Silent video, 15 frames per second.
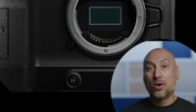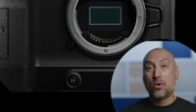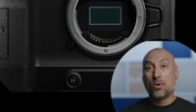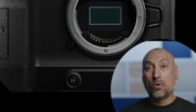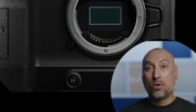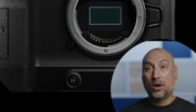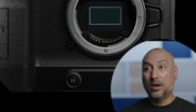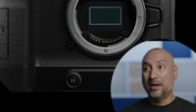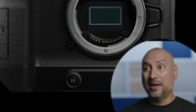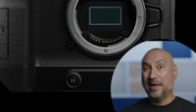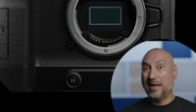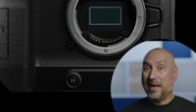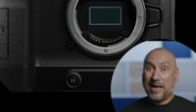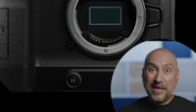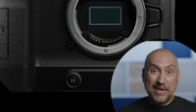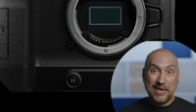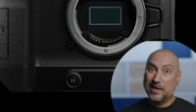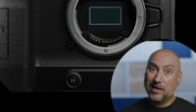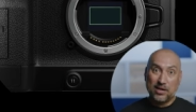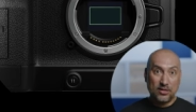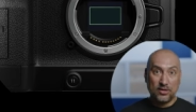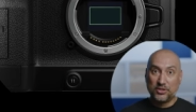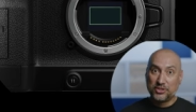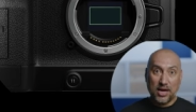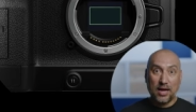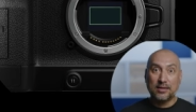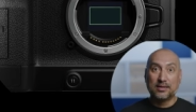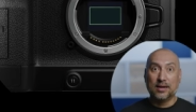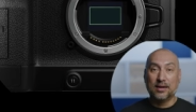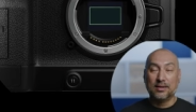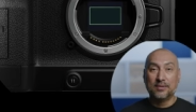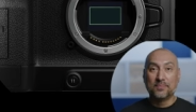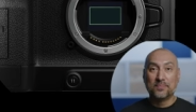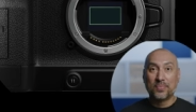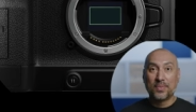or any other shotgun